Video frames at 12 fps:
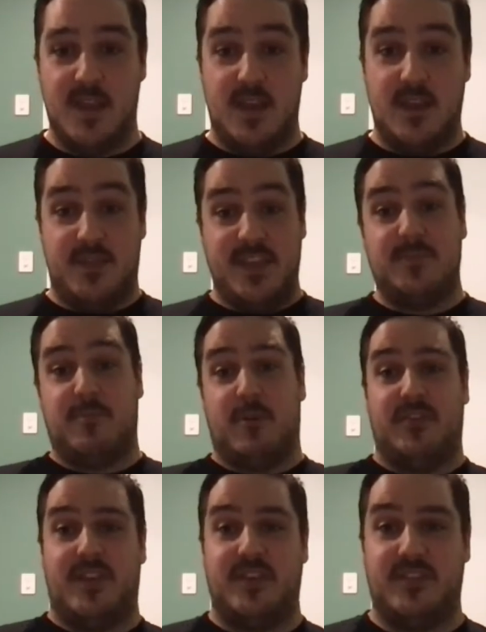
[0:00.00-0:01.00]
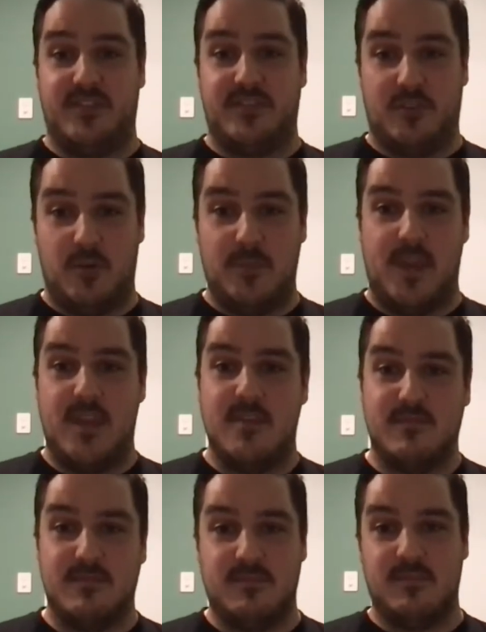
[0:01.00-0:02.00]
this process has taught
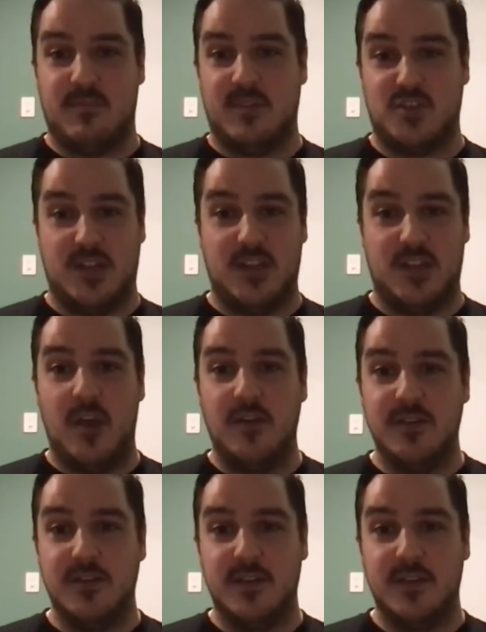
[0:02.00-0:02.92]
me a shitload.